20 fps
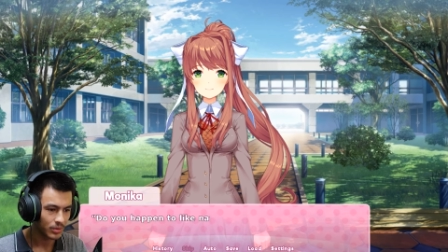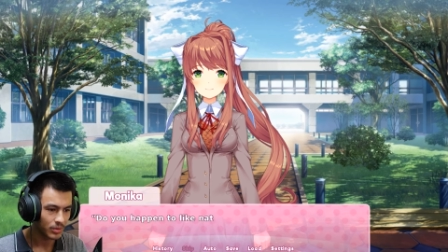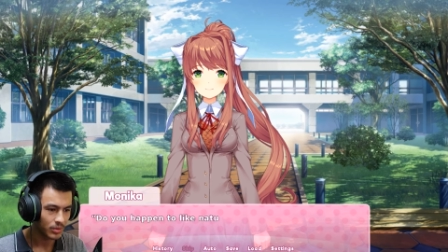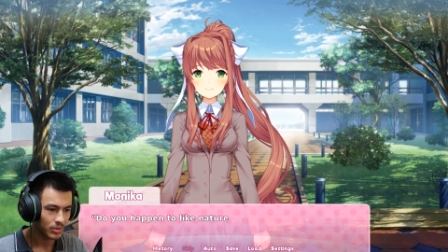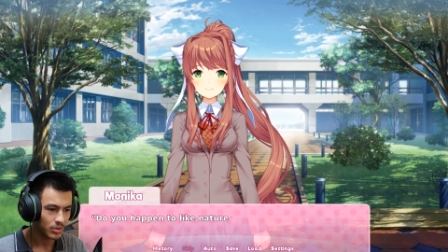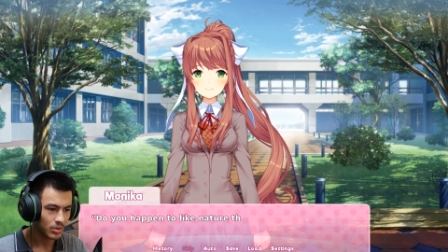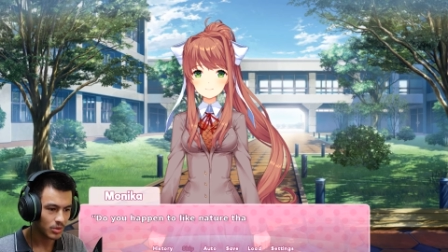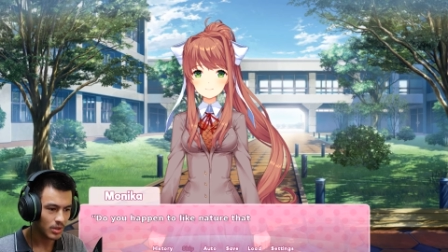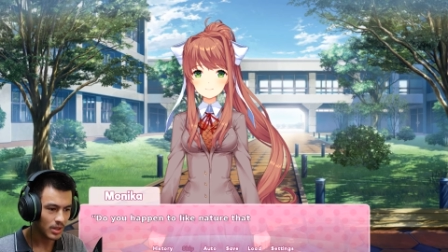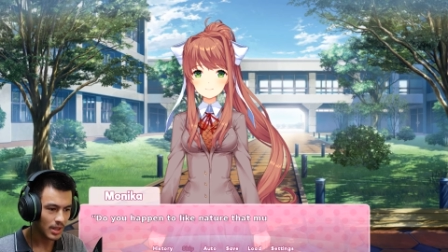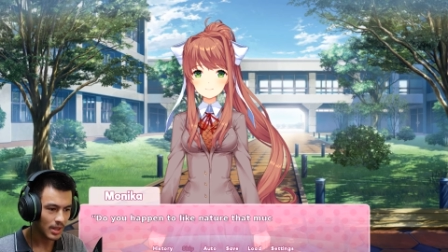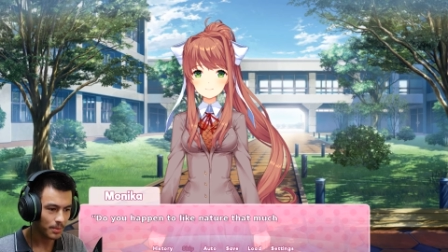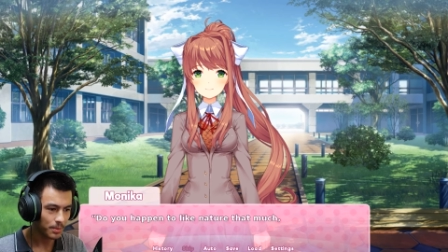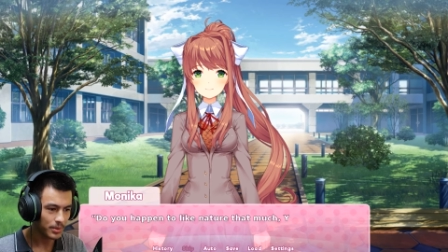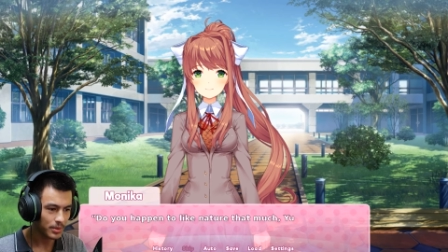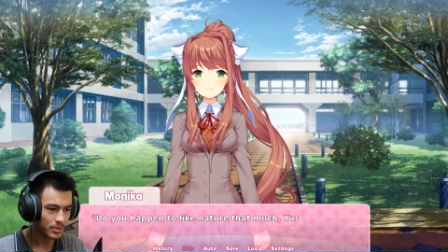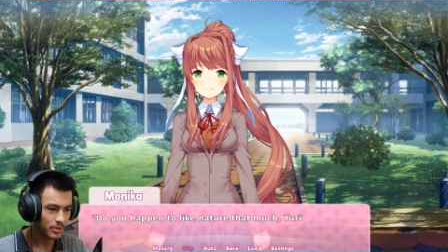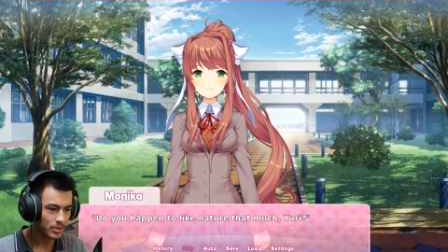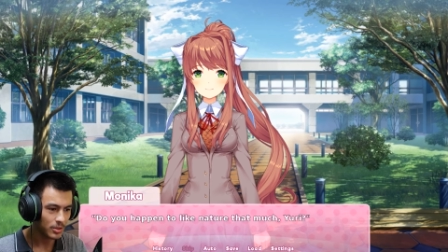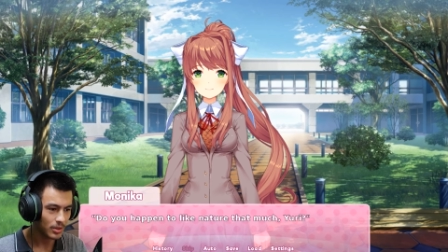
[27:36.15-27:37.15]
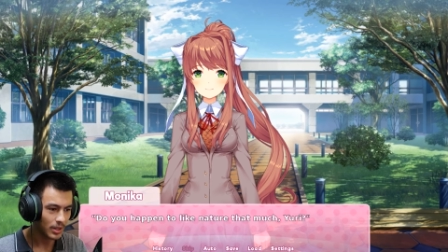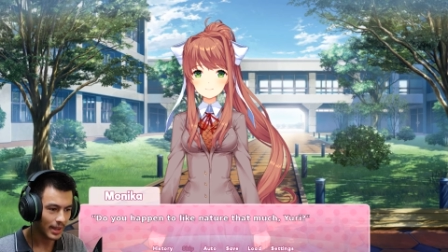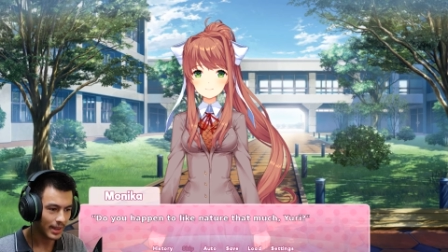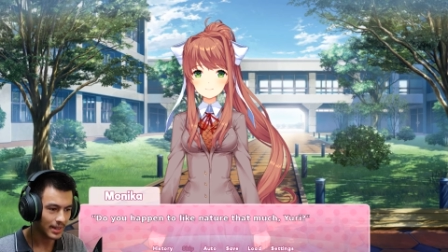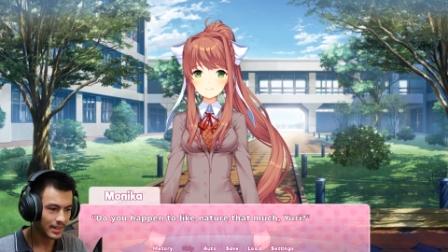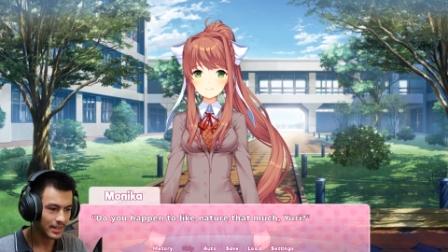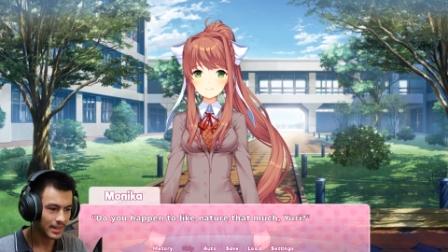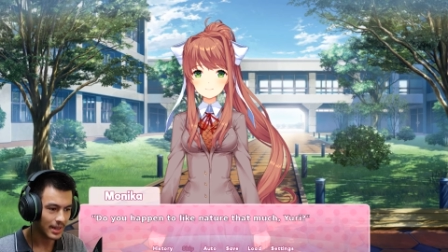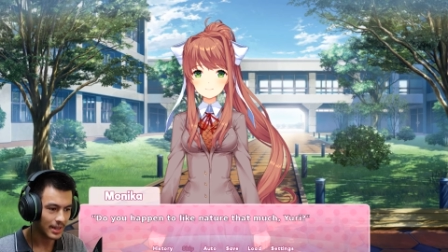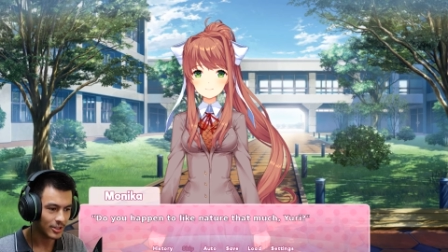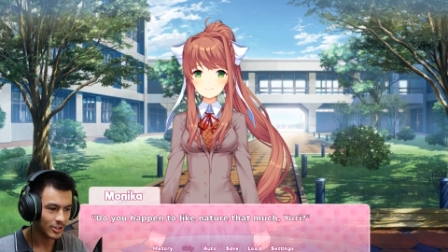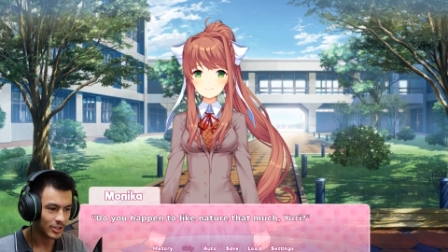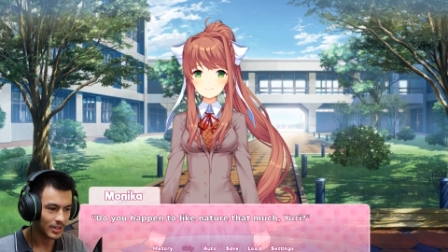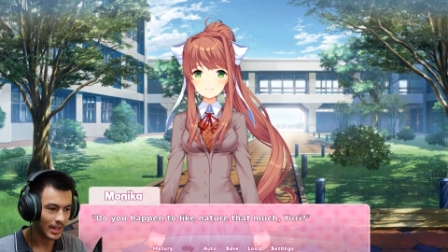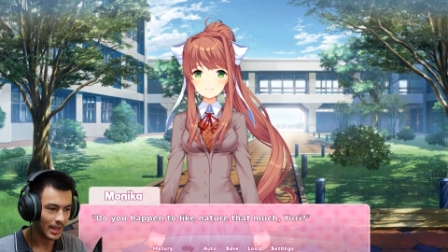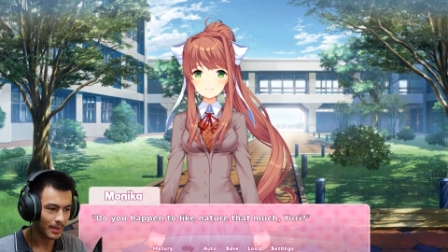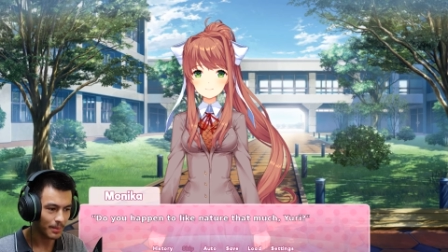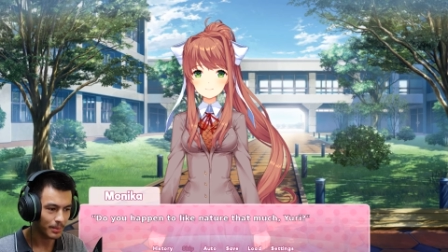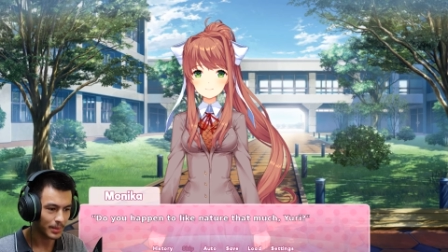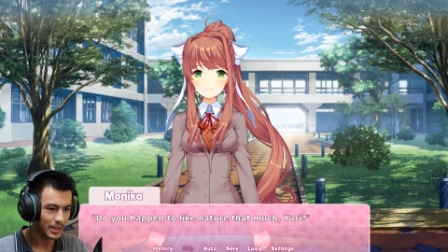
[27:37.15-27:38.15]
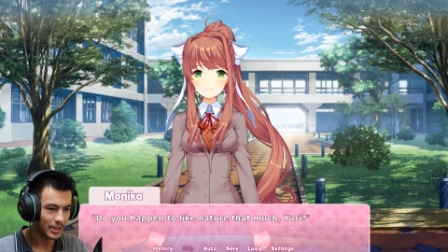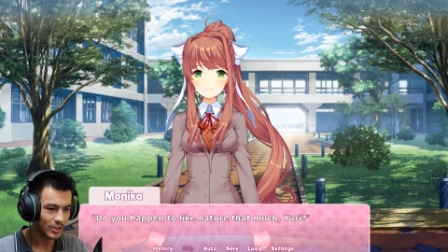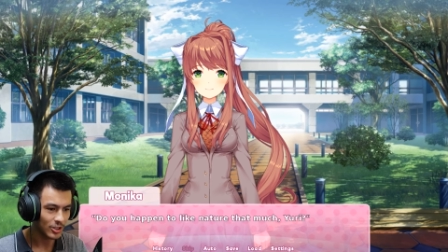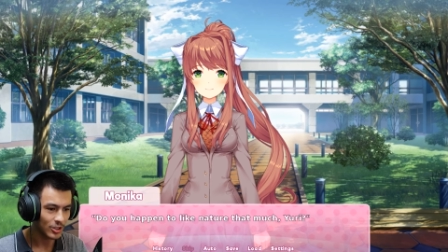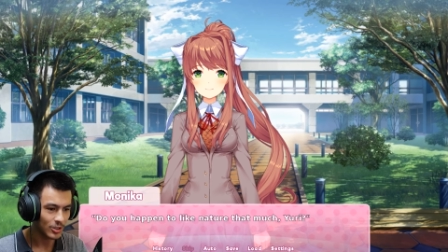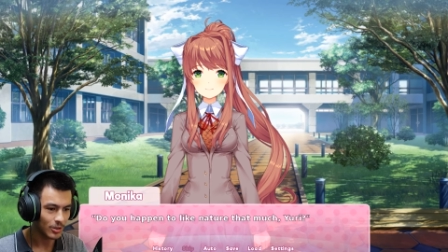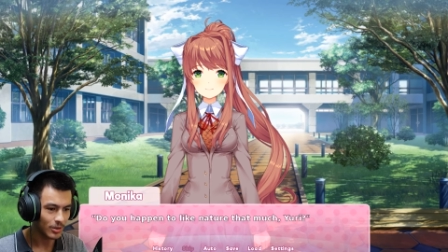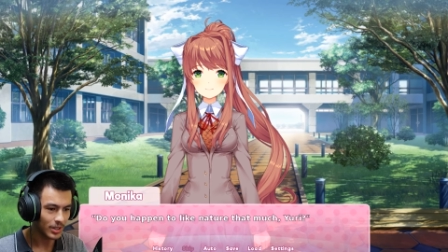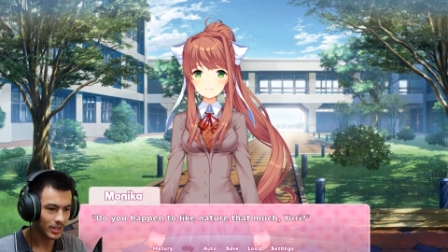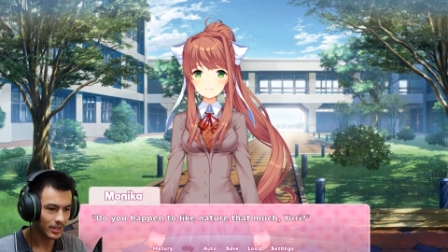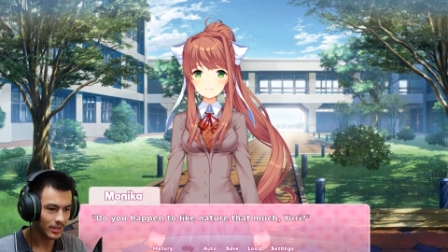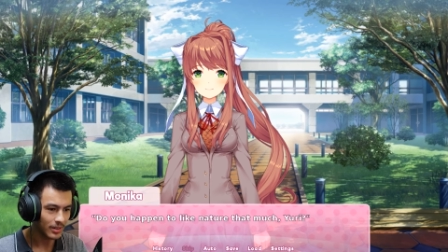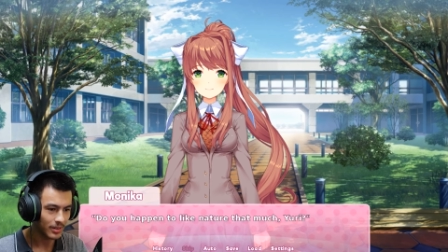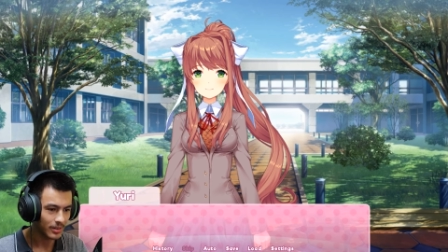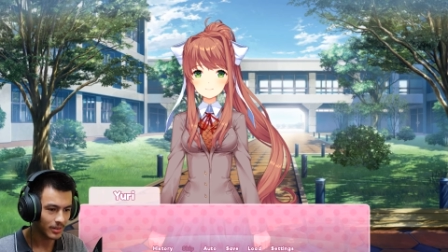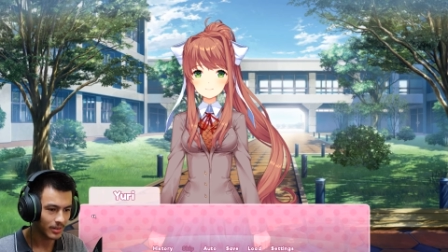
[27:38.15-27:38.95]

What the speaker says: Do you happen to like nature that much, Yuri?